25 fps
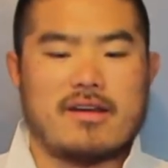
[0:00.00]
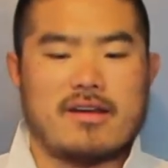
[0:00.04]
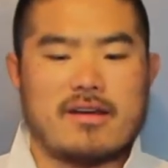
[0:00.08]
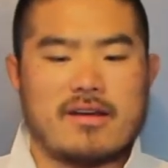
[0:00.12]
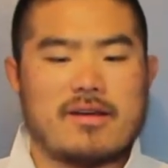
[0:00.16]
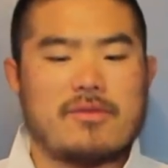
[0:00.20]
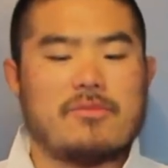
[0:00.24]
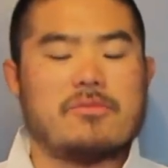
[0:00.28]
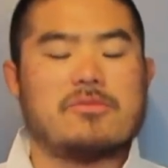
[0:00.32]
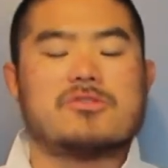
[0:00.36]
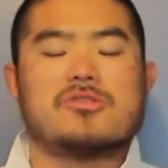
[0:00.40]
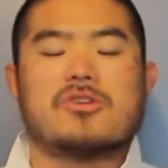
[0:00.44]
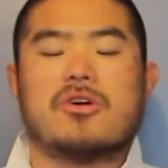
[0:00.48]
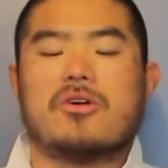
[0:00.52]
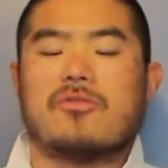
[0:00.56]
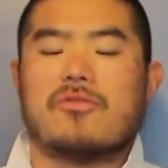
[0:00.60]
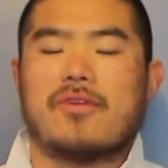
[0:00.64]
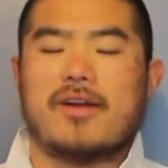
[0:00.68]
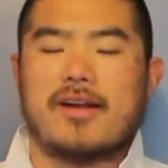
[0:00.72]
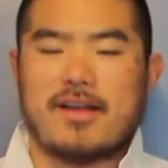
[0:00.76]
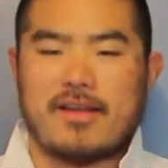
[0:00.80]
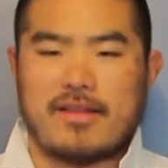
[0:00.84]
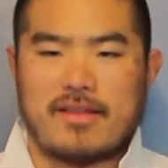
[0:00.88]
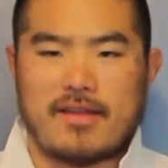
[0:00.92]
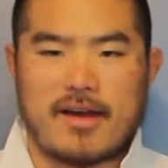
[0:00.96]
It was
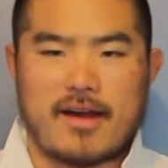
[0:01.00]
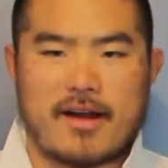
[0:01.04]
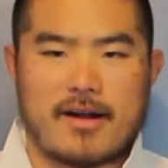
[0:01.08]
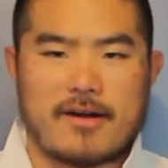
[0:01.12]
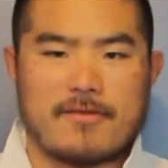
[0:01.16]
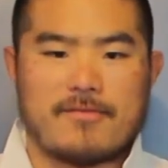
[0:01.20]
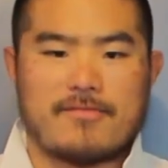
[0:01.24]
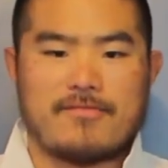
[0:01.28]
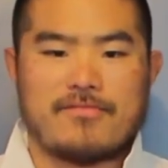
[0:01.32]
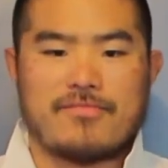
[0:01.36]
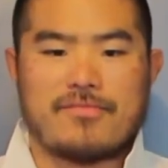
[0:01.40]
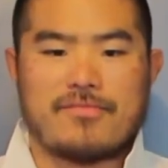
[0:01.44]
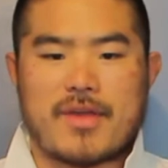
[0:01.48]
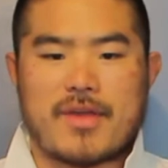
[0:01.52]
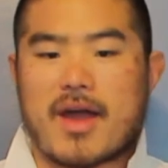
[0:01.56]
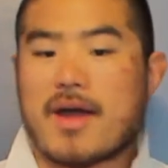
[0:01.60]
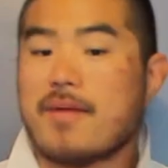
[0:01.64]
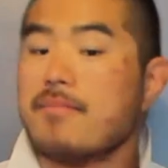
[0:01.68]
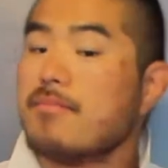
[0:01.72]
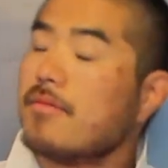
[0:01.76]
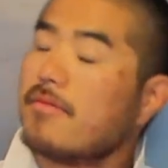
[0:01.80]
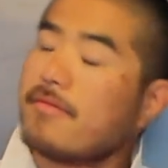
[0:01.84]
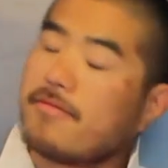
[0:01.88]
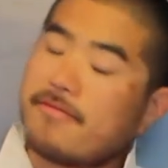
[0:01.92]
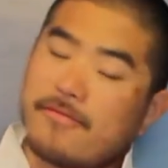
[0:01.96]
already there. And
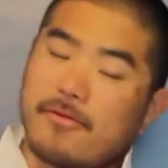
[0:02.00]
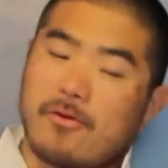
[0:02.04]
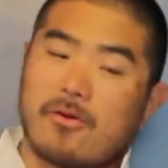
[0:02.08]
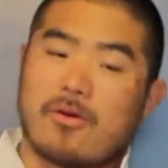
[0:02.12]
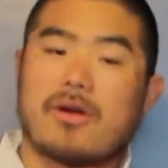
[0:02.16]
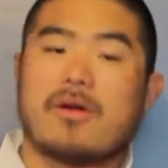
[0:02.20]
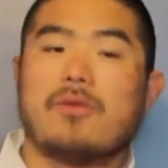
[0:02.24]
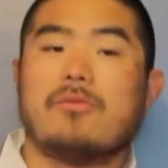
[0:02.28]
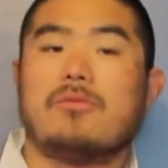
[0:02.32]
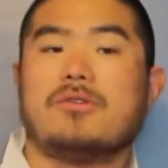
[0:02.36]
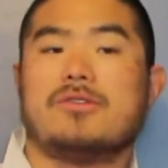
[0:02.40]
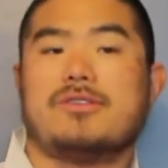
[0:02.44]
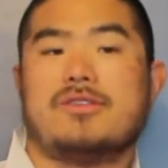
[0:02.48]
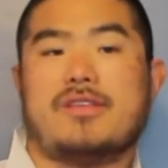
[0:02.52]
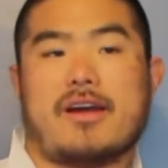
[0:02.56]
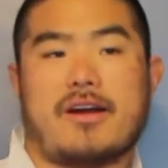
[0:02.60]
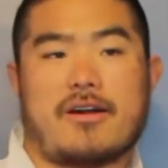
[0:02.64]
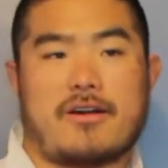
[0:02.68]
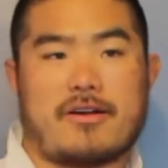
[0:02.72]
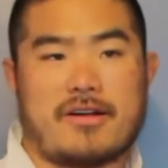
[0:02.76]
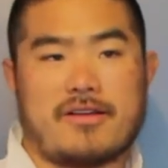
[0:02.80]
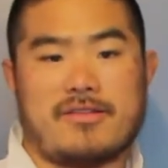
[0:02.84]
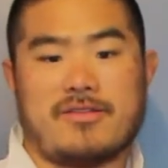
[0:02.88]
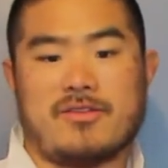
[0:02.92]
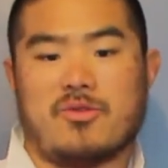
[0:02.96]
before it was
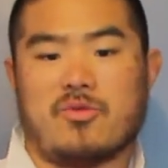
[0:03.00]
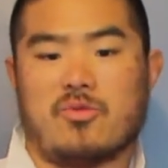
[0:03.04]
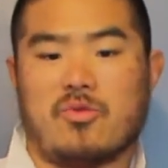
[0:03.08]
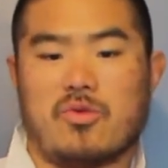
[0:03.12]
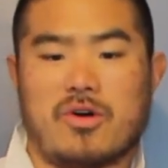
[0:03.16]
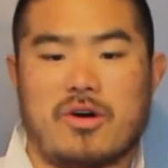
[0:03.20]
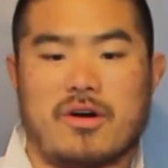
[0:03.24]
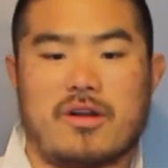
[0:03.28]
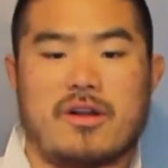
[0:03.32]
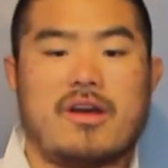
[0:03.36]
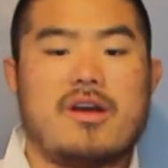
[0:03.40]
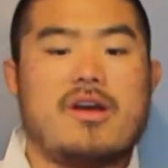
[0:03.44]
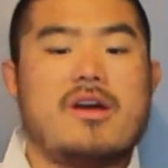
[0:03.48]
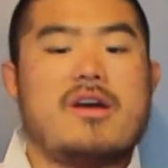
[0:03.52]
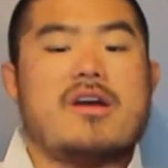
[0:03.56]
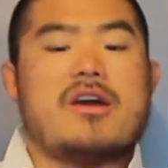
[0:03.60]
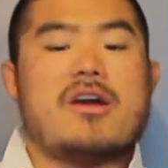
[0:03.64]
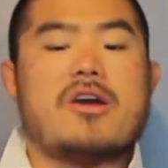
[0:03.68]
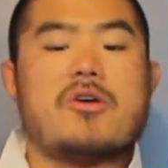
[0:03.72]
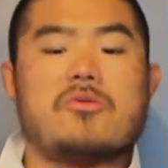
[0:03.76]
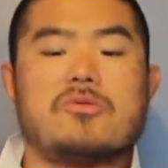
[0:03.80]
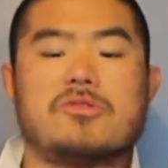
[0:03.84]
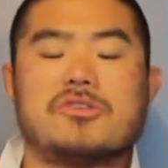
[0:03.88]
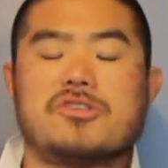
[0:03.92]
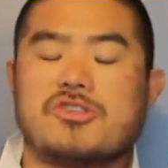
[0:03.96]
there in the wood,
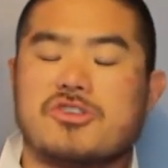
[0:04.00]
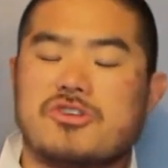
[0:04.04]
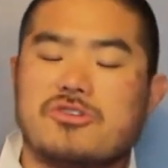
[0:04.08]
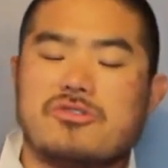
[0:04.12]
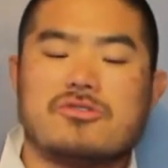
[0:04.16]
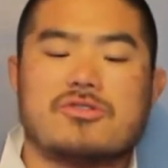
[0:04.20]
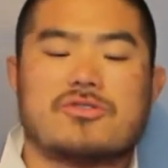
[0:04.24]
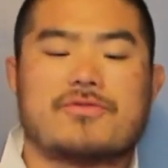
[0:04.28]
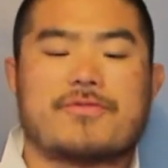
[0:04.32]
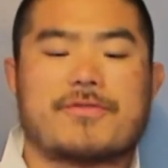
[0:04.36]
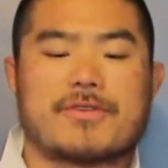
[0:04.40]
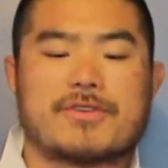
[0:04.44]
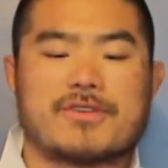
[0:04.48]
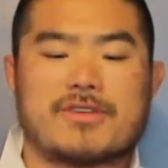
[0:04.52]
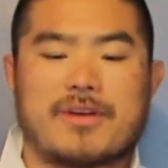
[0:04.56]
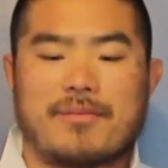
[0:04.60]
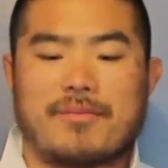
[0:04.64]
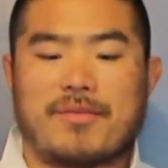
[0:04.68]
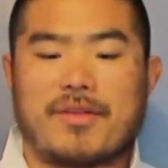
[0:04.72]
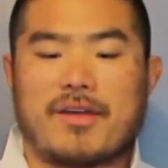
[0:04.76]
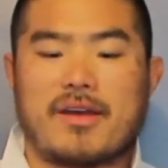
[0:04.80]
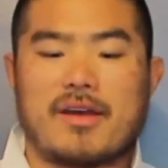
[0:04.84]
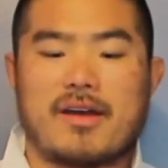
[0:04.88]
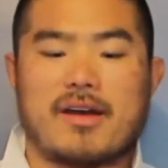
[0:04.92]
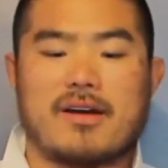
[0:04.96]
it was used for
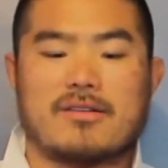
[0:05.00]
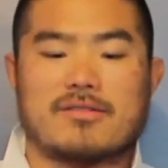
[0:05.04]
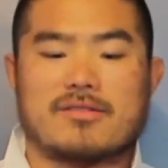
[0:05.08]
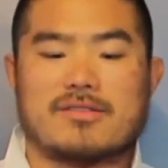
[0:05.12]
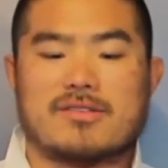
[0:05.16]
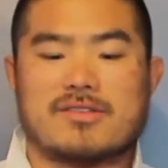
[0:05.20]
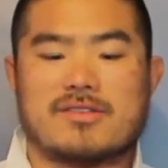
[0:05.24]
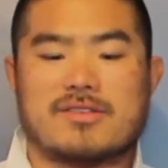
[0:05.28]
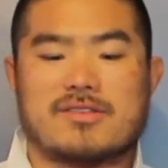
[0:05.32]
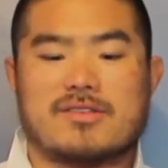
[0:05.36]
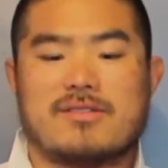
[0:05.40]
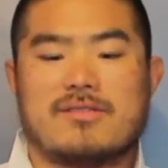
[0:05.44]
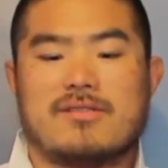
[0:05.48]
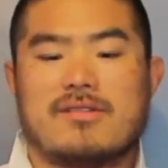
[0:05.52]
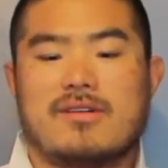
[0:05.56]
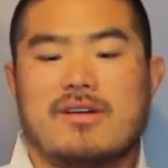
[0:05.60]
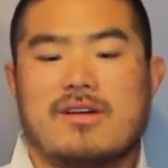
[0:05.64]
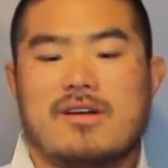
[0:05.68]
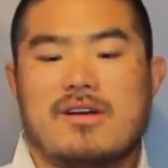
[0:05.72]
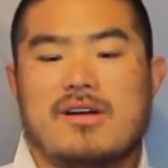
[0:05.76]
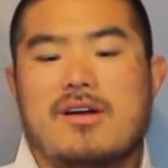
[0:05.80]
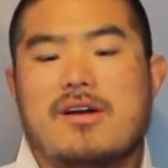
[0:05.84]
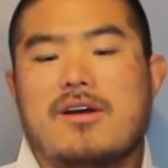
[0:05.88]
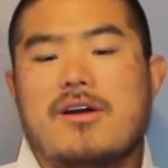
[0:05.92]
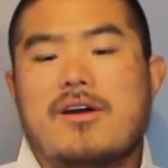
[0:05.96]
something else.
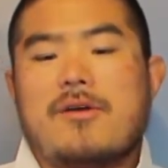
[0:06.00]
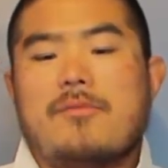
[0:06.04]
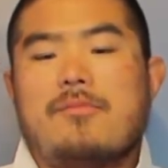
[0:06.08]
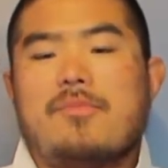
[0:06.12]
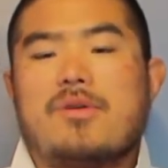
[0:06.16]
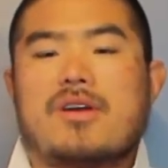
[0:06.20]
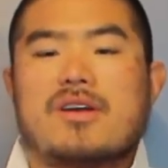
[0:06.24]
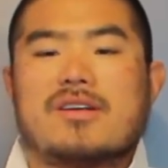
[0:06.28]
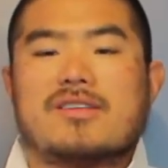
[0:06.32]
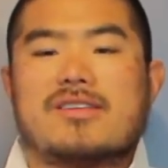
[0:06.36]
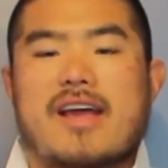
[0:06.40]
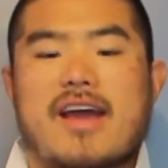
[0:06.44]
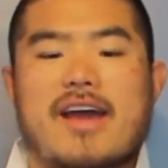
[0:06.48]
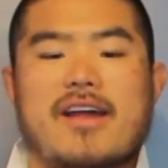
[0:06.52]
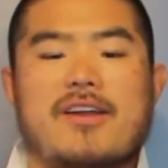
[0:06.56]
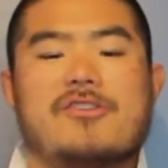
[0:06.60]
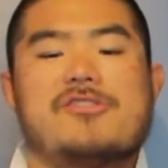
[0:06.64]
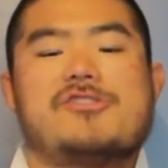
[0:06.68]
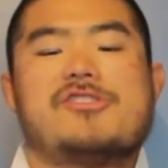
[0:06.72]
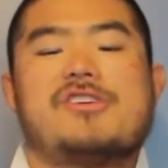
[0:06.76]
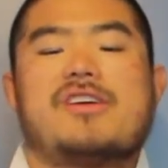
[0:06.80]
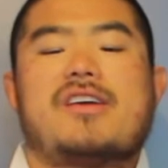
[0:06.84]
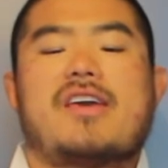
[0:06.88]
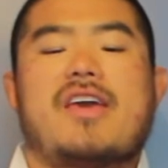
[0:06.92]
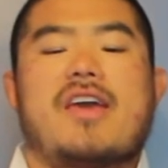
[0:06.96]
Because
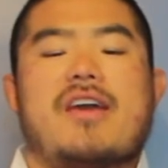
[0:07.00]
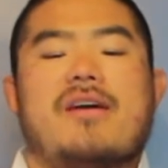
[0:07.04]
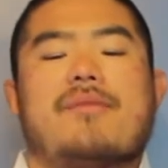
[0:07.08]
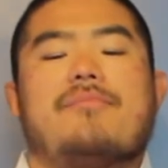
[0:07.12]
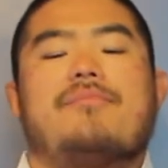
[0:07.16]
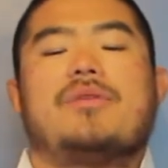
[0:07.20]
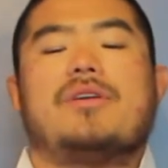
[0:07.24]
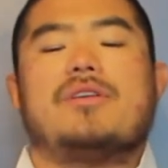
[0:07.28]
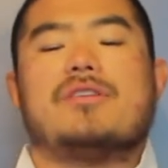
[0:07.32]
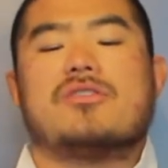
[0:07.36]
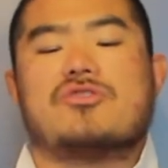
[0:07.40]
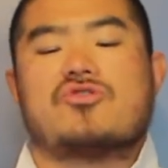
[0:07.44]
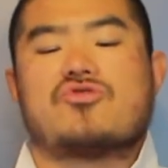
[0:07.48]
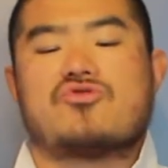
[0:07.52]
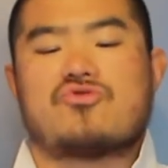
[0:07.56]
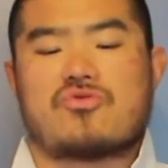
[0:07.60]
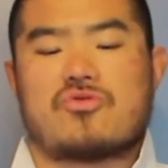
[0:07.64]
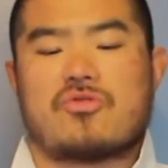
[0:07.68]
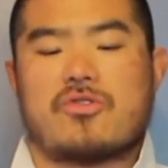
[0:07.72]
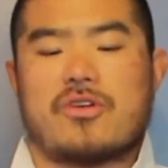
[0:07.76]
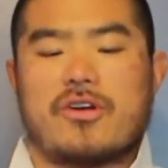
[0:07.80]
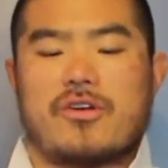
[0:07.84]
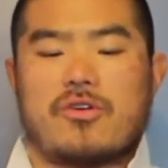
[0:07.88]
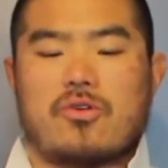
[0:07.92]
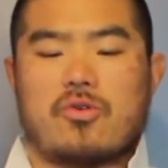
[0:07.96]
energy can't be
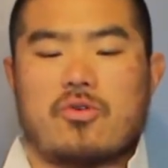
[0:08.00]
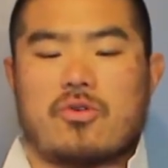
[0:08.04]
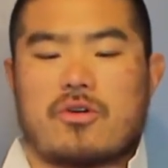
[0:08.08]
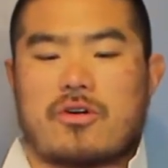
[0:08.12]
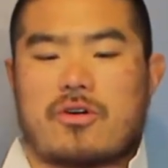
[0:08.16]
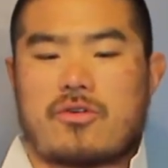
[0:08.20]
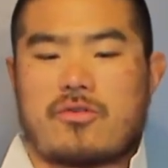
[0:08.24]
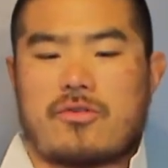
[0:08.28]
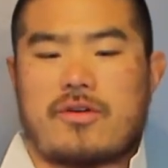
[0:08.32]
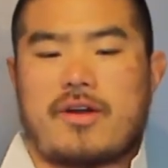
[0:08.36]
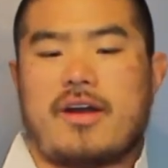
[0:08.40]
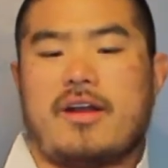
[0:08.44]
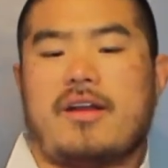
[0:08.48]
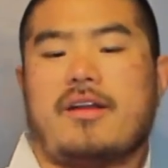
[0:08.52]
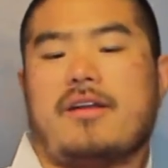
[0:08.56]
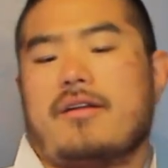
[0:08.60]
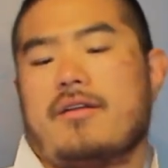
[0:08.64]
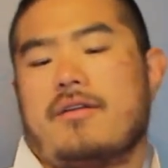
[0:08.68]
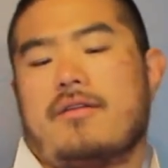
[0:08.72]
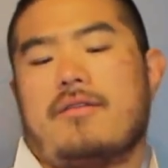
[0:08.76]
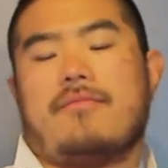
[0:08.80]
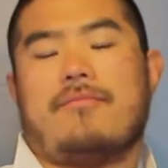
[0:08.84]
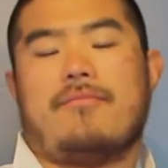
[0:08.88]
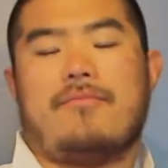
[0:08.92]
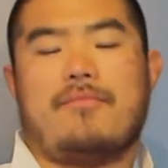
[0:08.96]
destroyed or created
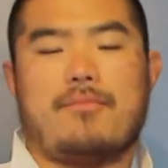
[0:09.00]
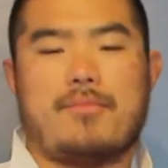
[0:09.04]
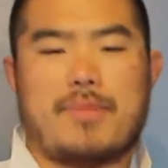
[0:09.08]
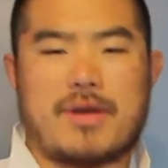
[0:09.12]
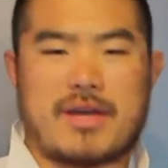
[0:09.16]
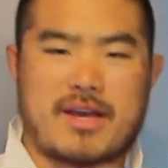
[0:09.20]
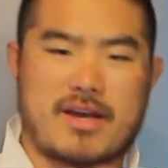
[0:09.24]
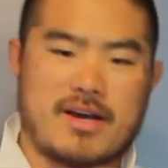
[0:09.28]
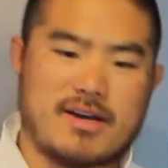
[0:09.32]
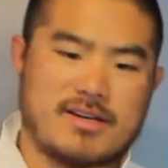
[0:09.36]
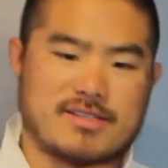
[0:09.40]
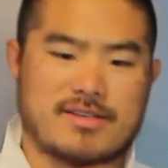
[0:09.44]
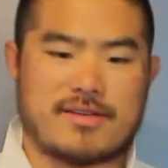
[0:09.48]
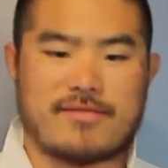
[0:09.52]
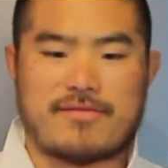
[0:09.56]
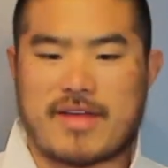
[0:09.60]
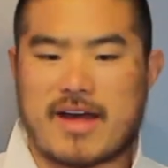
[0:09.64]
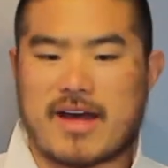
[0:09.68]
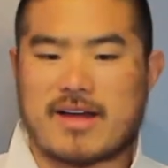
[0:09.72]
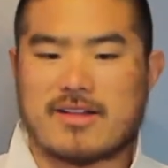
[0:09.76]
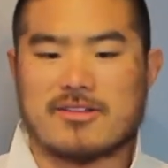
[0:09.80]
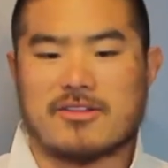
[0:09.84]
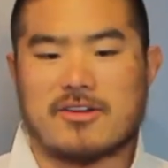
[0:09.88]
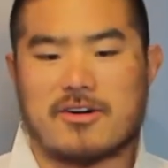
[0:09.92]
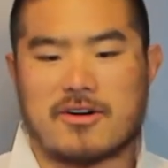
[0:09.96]
because of
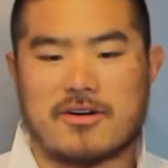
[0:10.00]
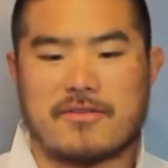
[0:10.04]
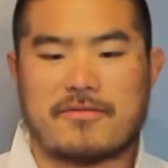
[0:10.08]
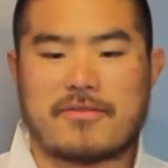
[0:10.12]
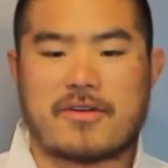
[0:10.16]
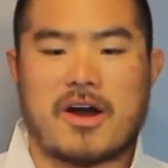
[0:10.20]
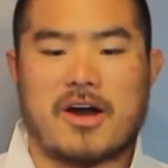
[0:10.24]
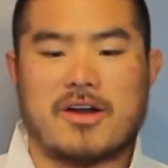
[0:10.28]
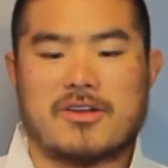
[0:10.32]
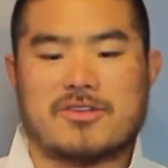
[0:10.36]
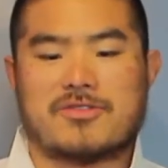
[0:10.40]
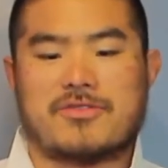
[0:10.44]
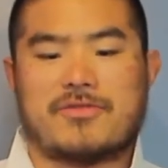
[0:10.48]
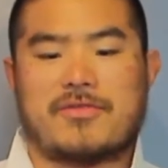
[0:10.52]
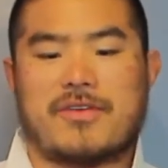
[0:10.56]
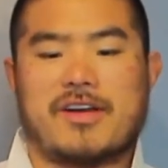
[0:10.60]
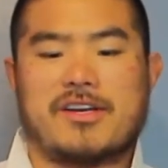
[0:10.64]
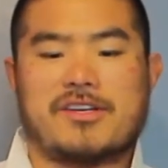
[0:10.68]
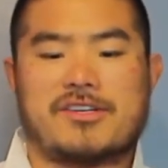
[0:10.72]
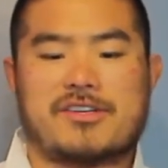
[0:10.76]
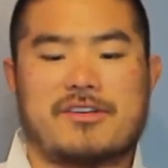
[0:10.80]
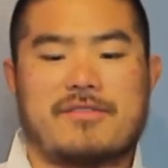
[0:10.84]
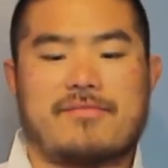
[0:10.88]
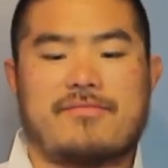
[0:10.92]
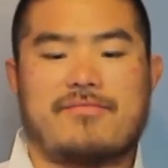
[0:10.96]
that law of
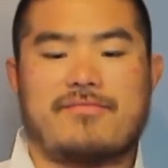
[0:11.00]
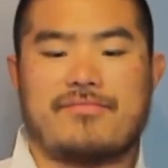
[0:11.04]
conservation.